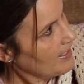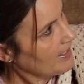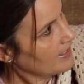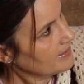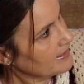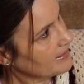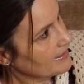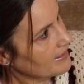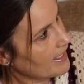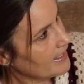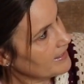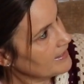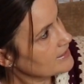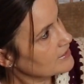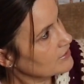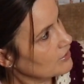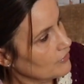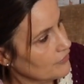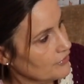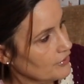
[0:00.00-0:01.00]
And again,
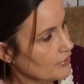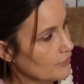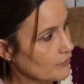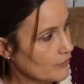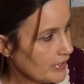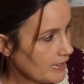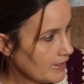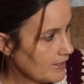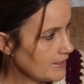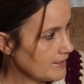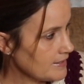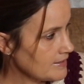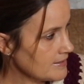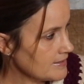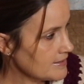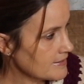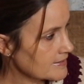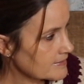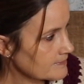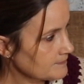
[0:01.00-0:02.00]
it's got the
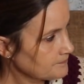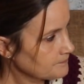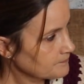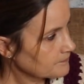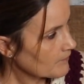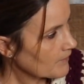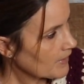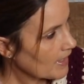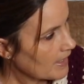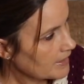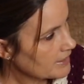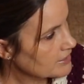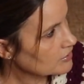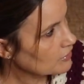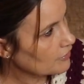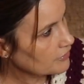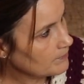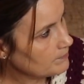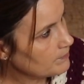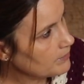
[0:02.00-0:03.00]
greens and it's
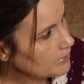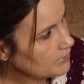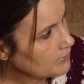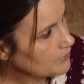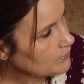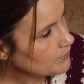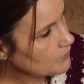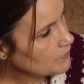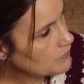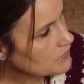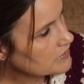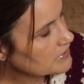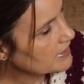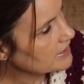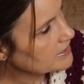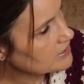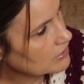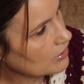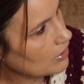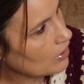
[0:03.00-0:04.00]
got the blues,
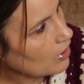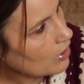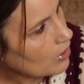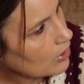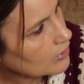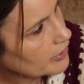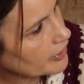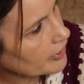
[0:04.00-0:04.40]
it's got all